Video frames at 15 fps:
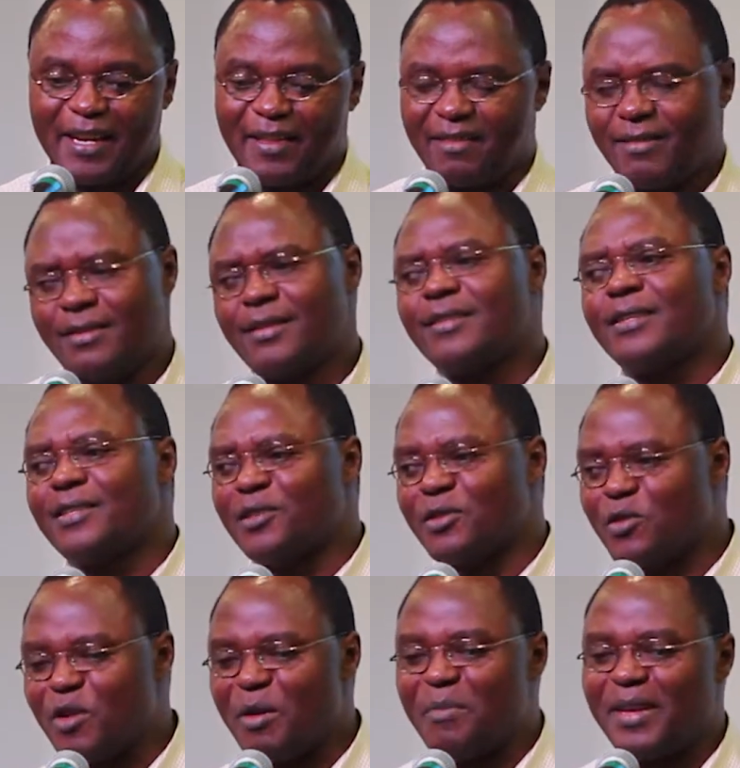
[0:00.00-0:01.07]
And this is
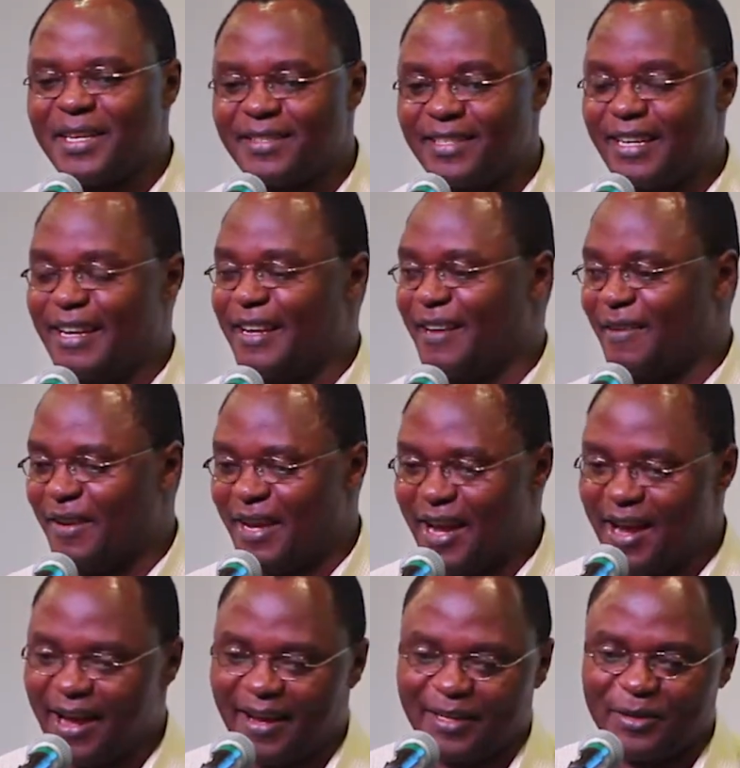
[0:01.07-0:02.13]
so amazing
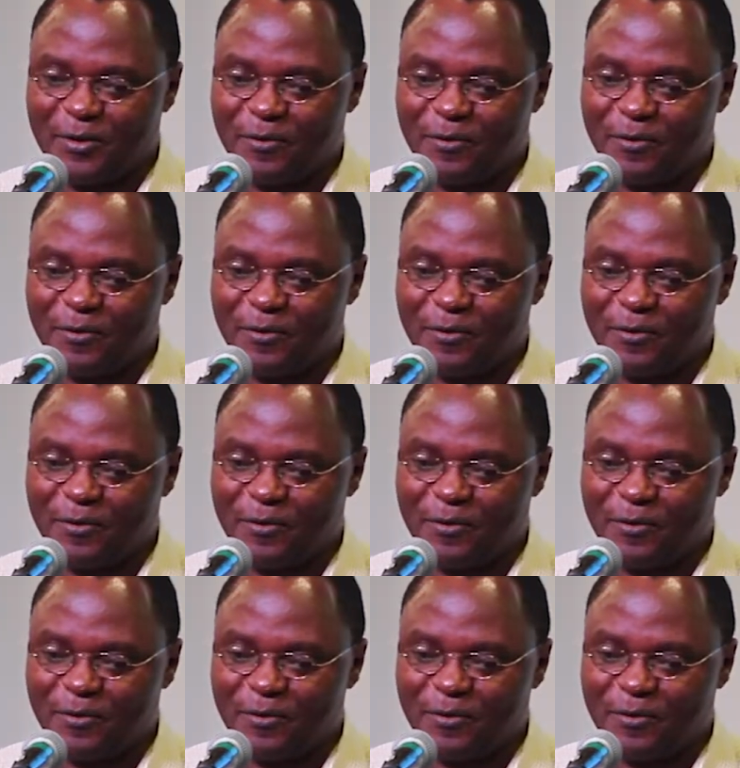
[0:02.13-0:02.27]
uh,